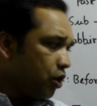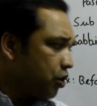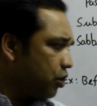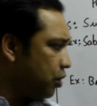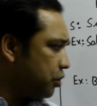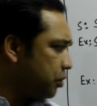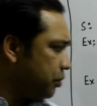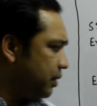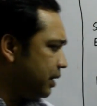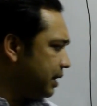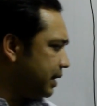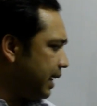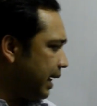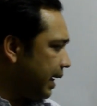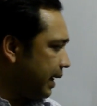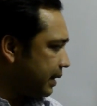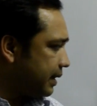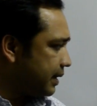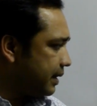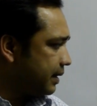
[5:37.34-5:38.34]
Not only
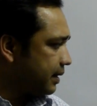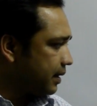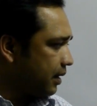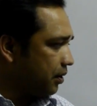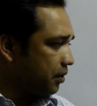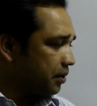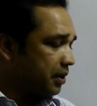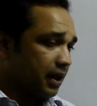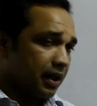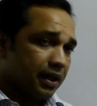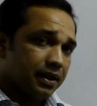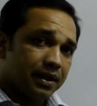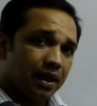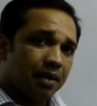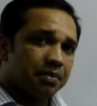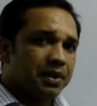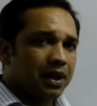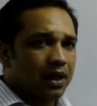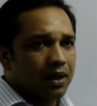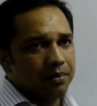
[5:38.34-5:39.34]
that, okay,
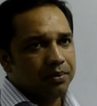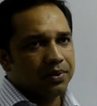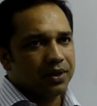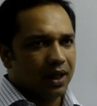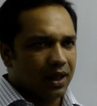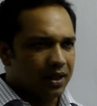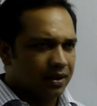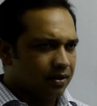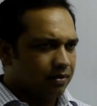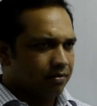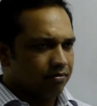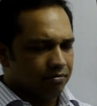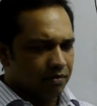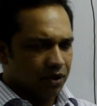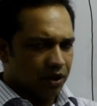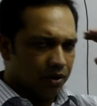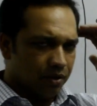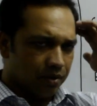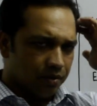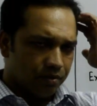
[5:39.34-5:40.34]
sometimes
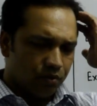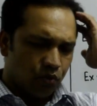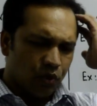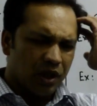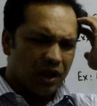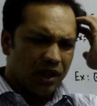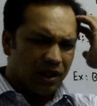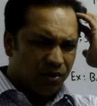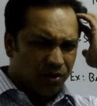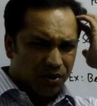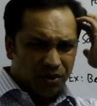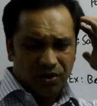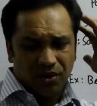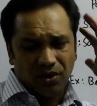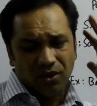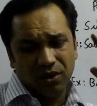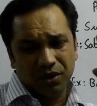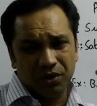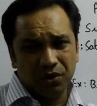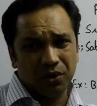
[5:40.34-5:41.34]
we
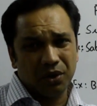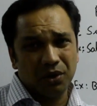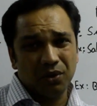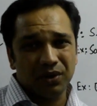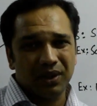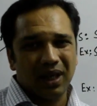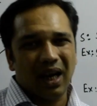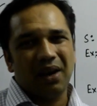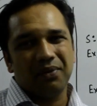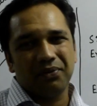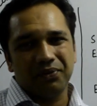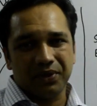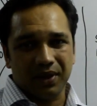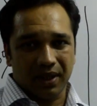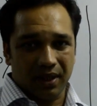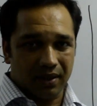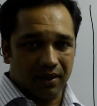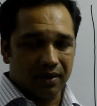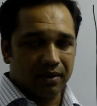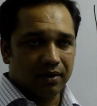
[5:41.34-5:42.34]
also use
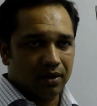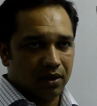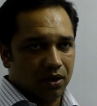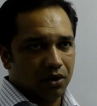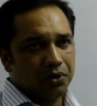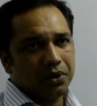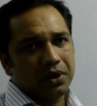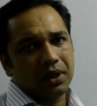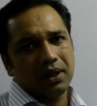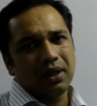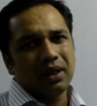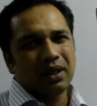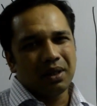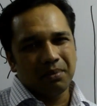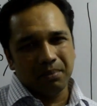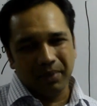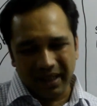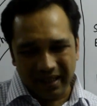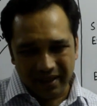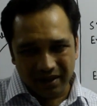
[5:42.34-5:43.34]
after, okay,
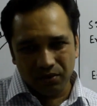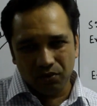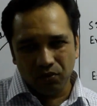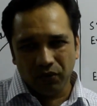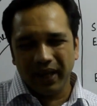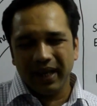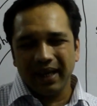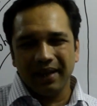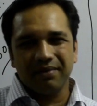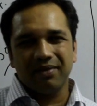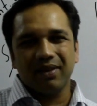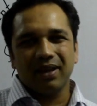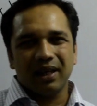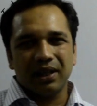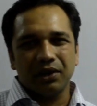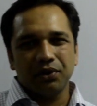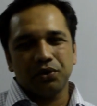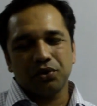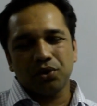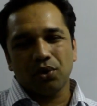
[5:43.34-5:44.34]
but whenever
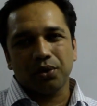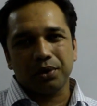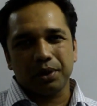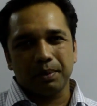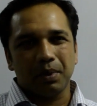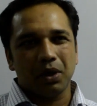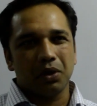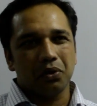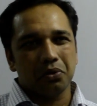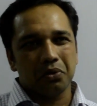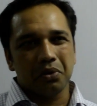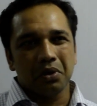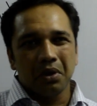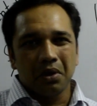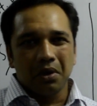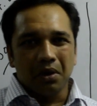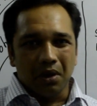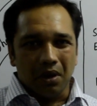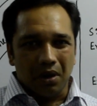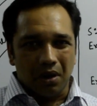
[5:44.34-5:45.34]
you talk about
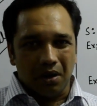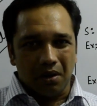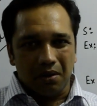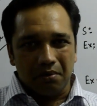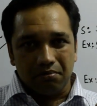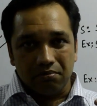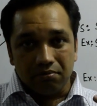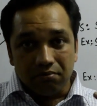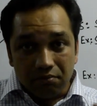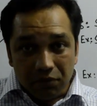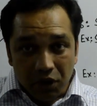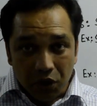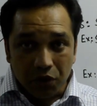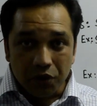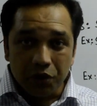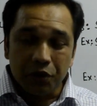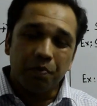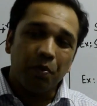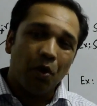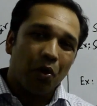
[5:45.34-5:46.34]

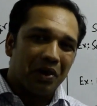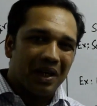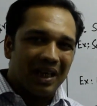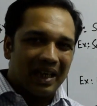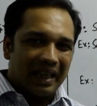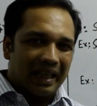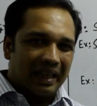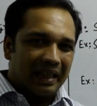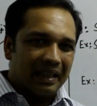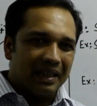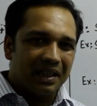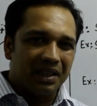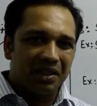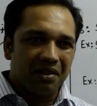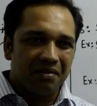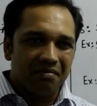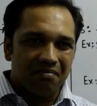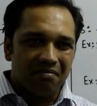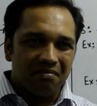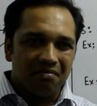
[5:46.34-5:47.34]
spoken
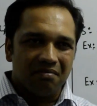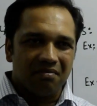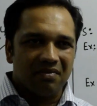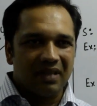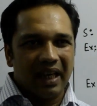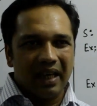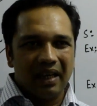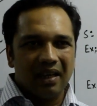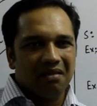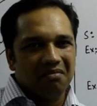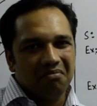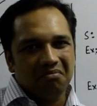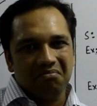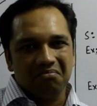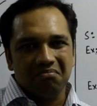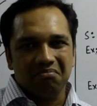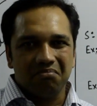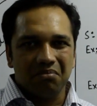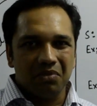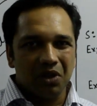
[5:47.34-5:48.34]
English, then
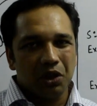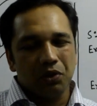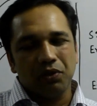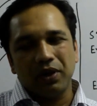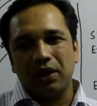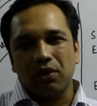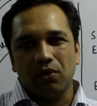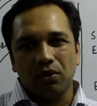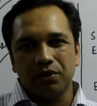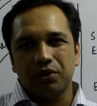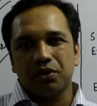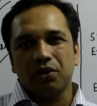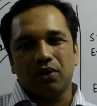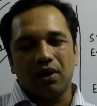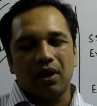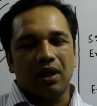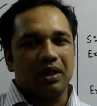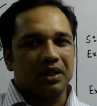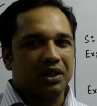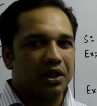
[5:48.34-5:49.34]
you can also
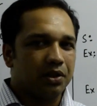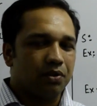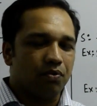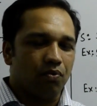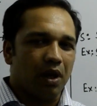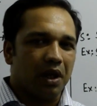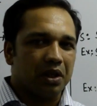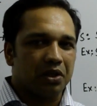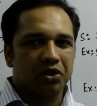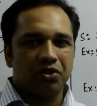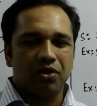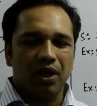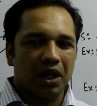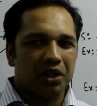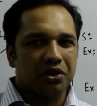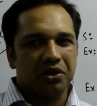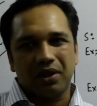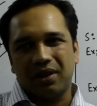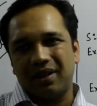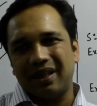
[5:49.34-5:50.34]
learn just one
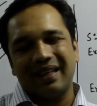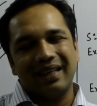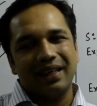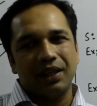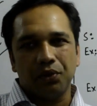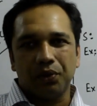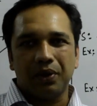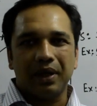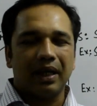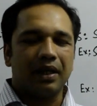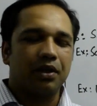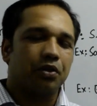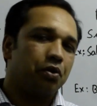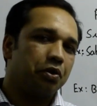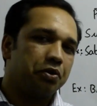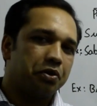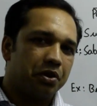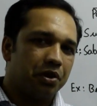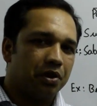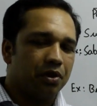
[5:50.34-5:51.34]
structure and you can
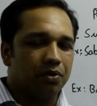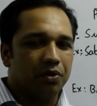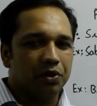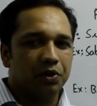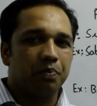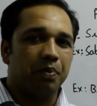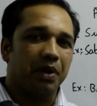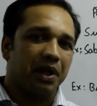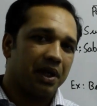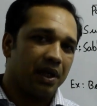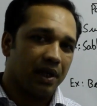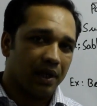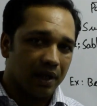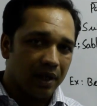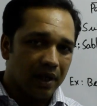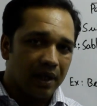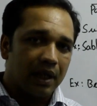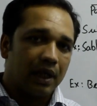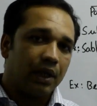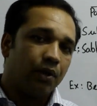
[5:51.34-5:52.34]
continue
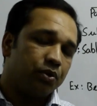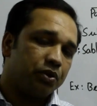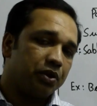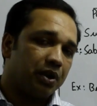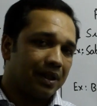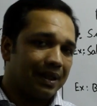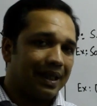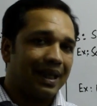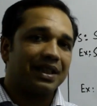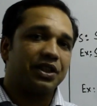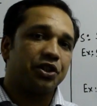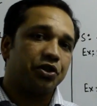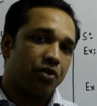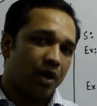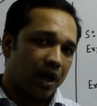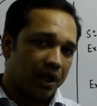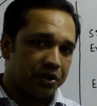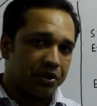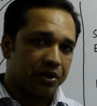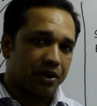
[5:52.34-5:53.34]
speaking using that
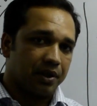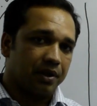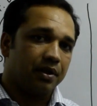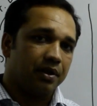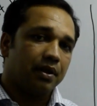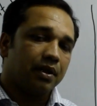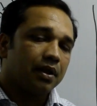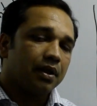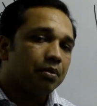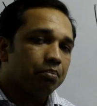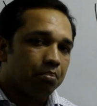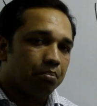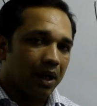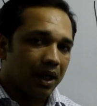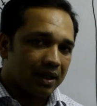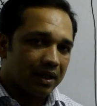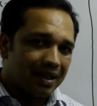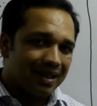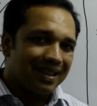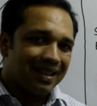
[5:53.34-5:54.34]
structure.
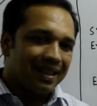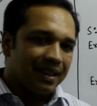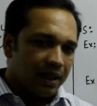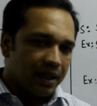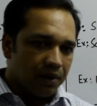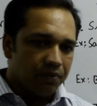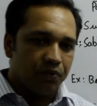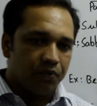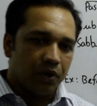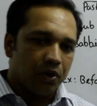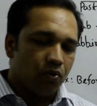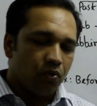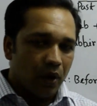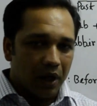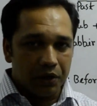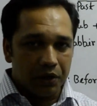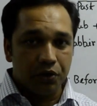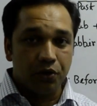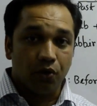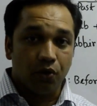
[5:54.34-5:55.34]
But if you
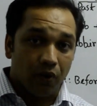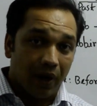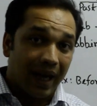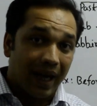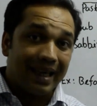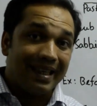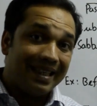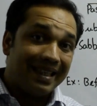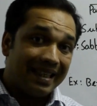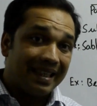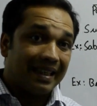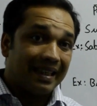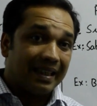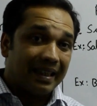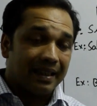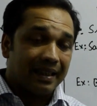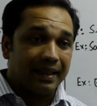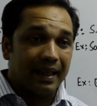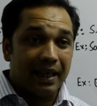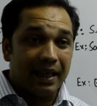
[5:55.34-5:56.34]
want to write,
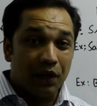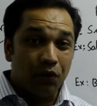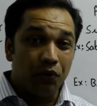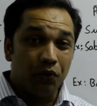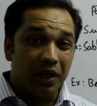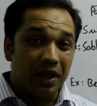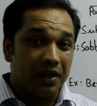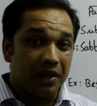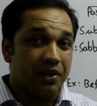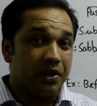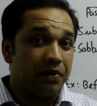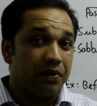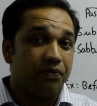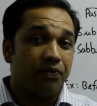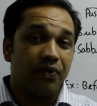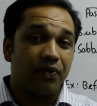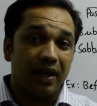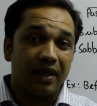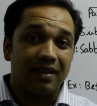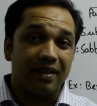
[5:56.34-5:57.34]
then you need
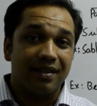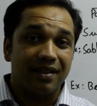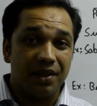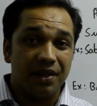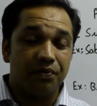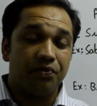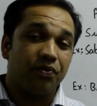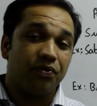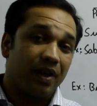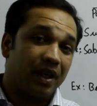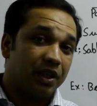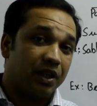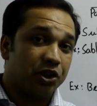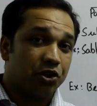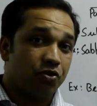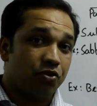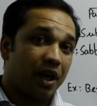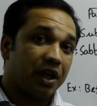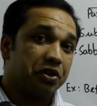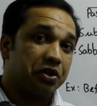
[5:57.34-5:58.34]
different
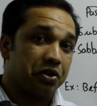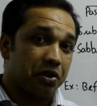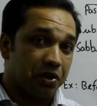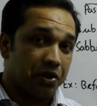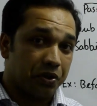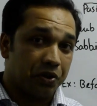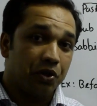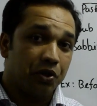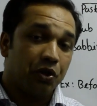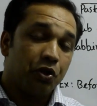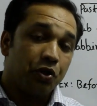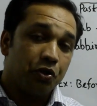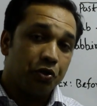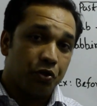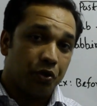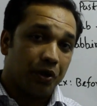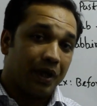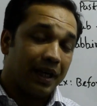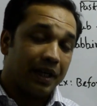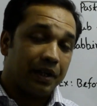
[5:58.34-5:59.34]
structures
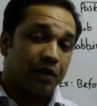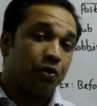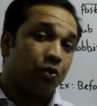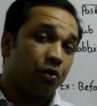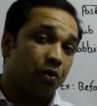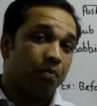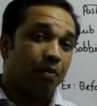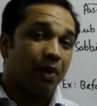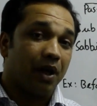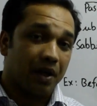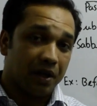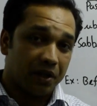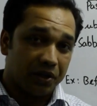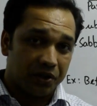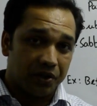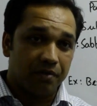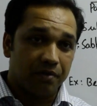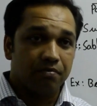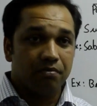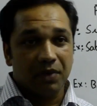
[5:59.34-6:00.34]
to get good
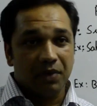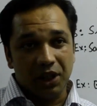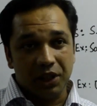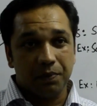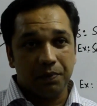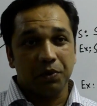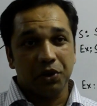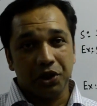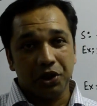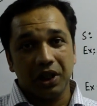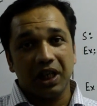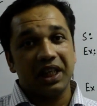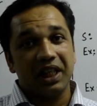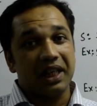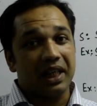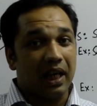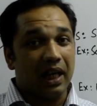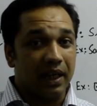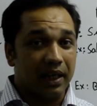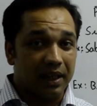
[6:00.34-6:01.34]
marks, especially
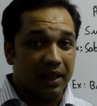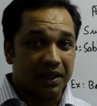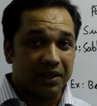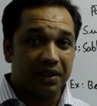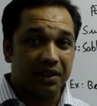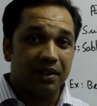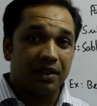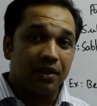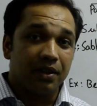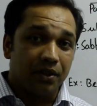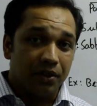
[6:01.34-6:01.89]
in IELTS.